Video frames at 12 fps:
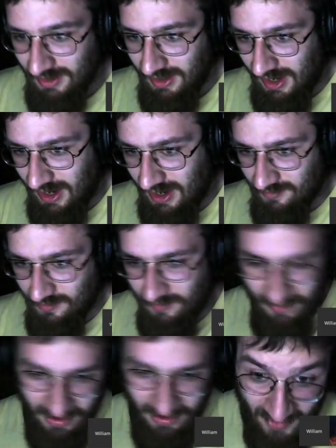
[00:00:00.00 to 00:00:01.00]
And
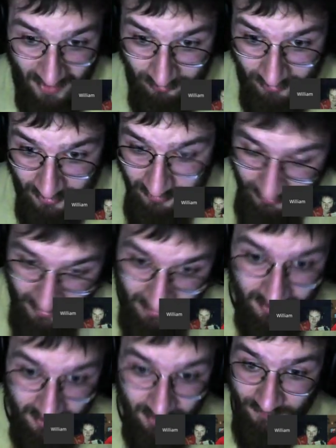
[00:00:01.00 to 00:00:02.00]
if I was going to do things
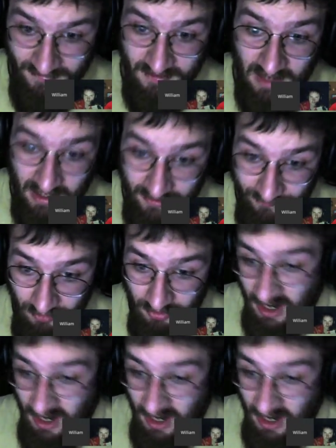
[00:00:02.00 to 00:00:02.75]
as a photographer,